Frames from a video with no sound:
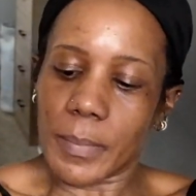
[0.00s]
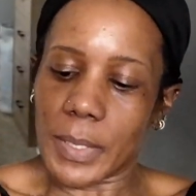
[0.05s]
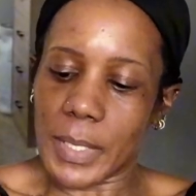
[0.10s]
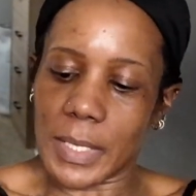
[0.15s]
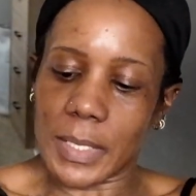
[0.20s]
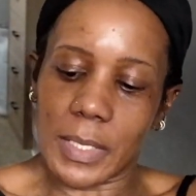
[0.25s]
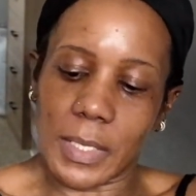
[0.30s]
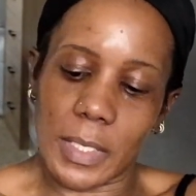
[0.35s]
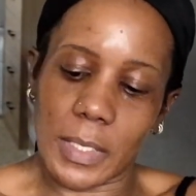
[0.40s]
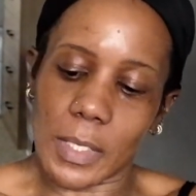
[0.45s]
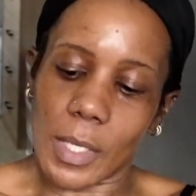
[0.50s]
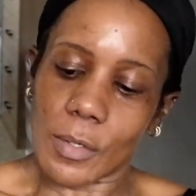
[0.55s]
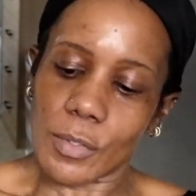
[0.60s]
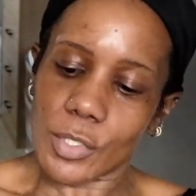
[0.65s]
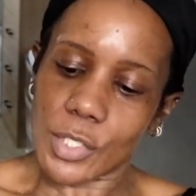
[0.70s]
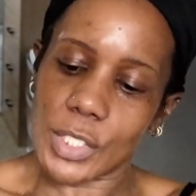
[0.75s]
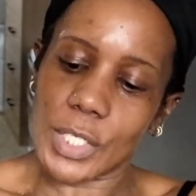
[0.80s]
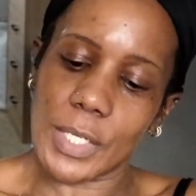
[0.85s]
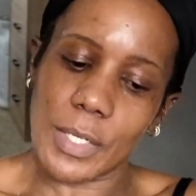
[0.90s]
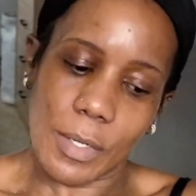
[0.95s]
Put the
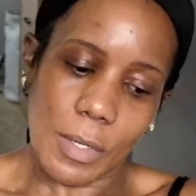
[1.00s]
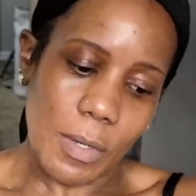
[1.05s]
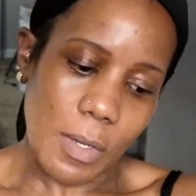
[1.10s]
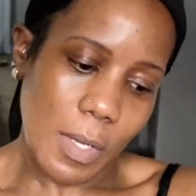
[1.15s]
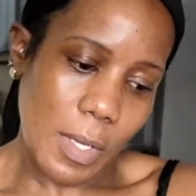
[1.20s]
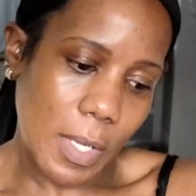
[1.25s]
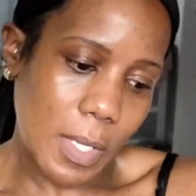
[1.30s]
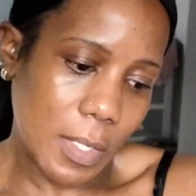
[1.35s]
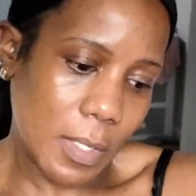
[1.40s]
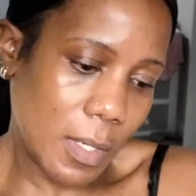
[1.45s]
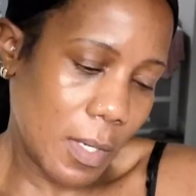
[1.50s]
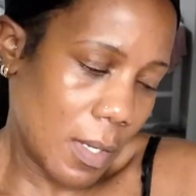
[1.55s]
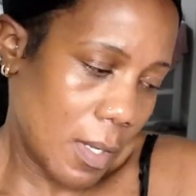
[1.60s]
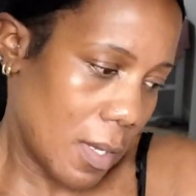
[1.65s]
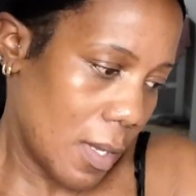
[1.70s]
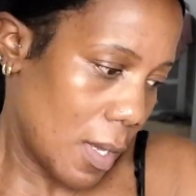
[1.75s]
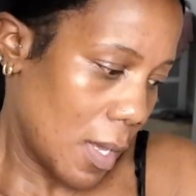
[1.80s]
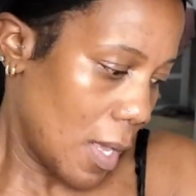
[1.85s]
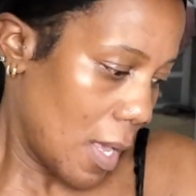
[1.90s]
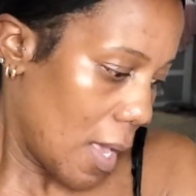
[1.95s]
lotion on.
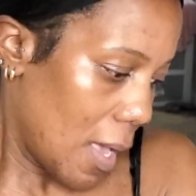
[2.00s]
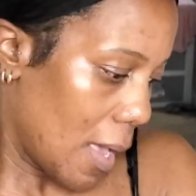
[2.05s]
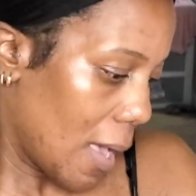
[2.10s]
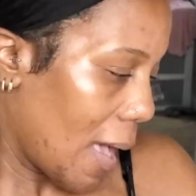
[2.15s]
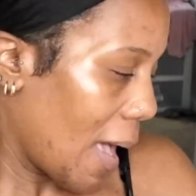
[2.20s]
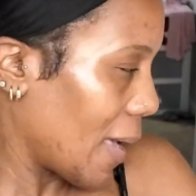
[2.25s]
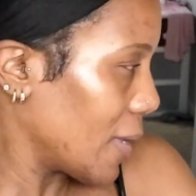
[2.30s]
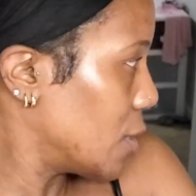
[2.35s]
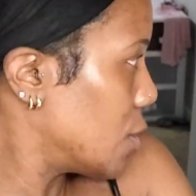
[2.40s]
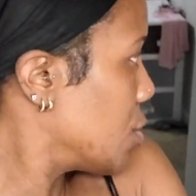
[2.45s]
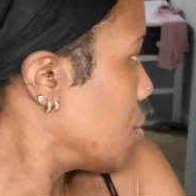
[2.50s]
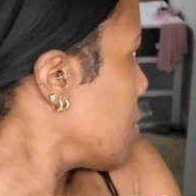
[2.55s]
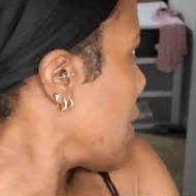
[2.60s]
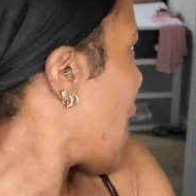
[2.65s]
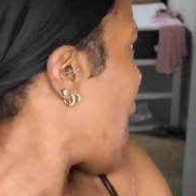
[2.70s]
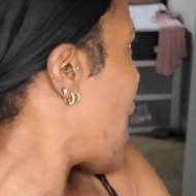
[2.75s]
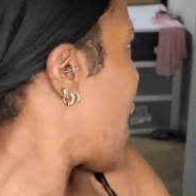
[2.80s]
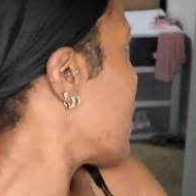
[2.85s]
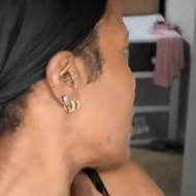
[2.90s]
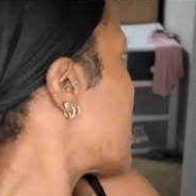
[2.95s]
I do
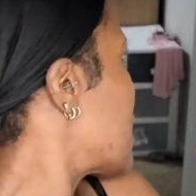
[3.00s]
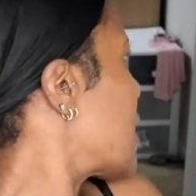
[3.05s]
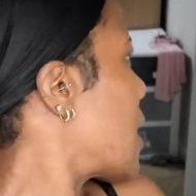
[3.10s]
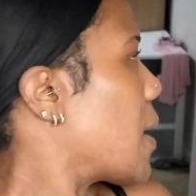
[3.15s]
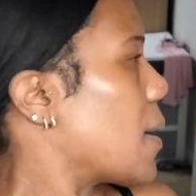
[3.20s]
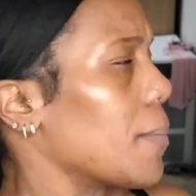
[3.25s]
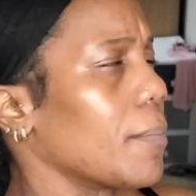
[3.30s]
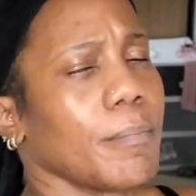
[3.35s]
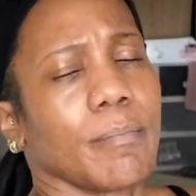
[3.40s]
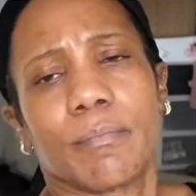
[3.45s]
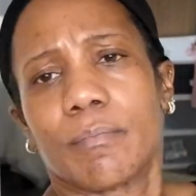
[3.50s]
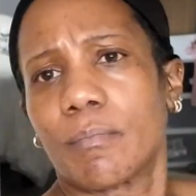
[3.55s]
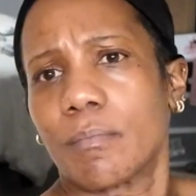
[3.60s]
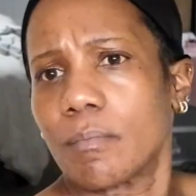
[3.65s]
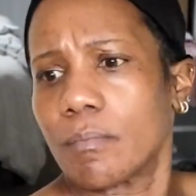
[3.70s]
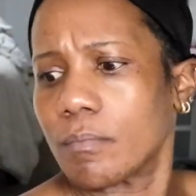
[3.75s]
have some